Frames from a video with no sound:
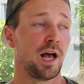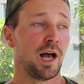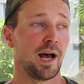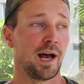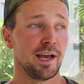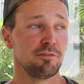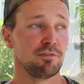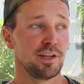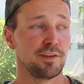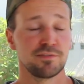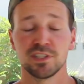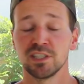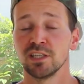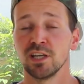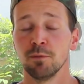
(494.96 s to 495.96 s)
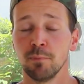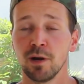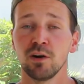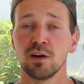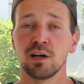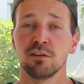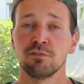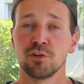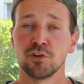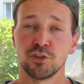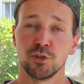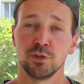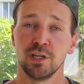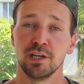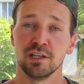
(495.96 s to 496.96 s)
I've lived in America for
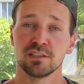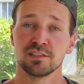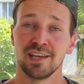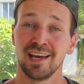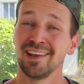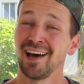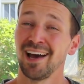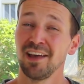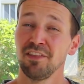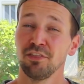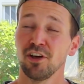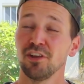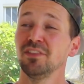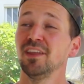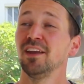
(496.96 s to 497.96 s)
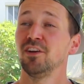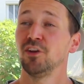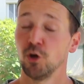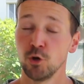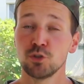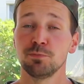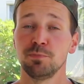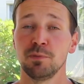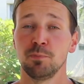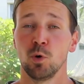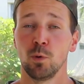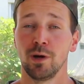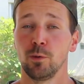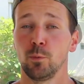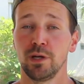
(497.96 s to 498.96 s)
2 years and I thought that those people
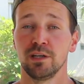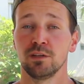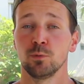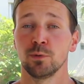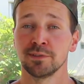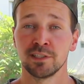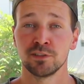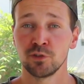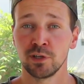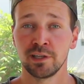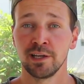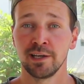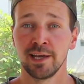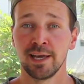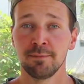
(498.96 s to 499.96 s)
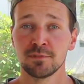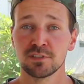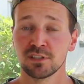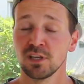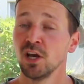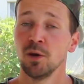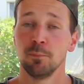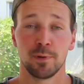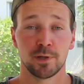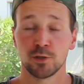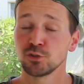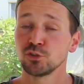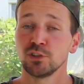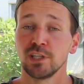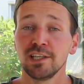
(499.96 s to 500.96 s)
were weird with their drinking games, but
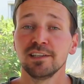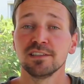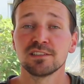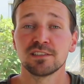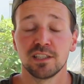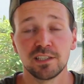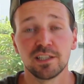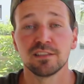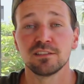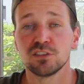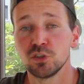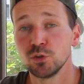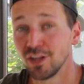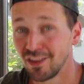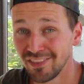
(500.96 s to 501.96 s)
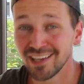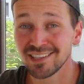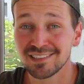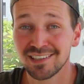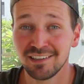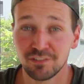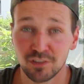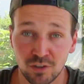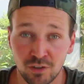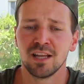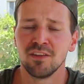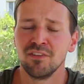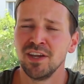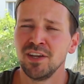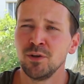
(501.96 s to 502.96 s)
Australians take it to the next level.
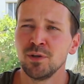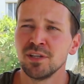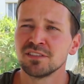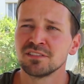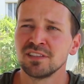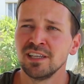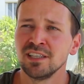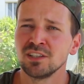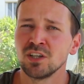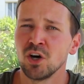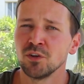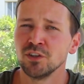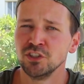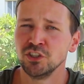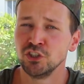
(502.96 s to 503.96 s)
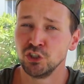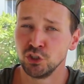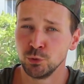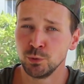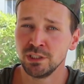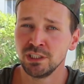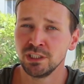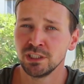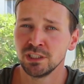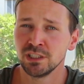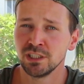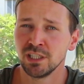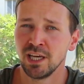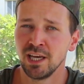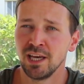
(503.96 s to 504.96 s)
They do this thing called a Shoey,
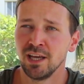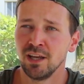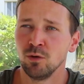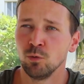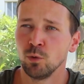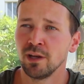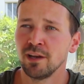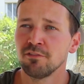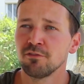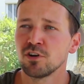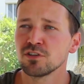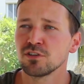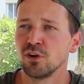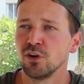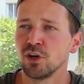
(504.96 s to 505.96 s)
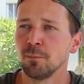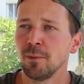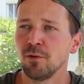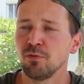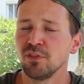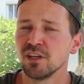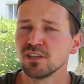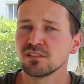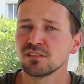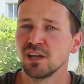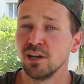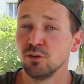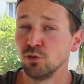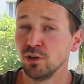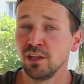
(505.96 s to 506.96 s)
and when I first heard about this
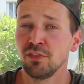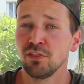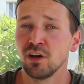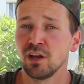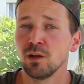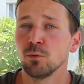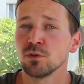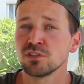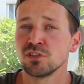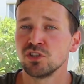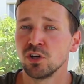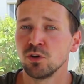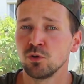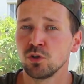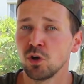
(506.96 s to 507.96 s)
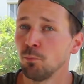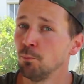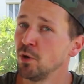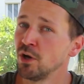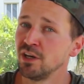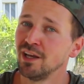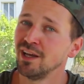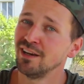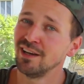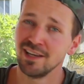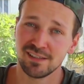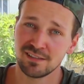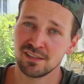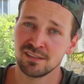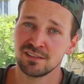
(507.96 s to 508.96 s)
I really thought it was a joke, but it
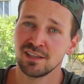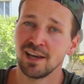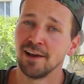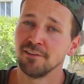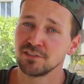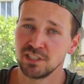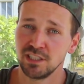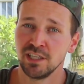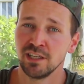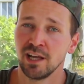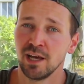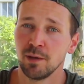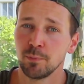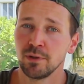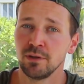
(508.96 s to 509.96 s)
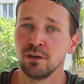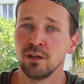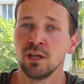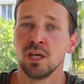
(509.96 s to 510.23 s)
isn't. I've seen it happen.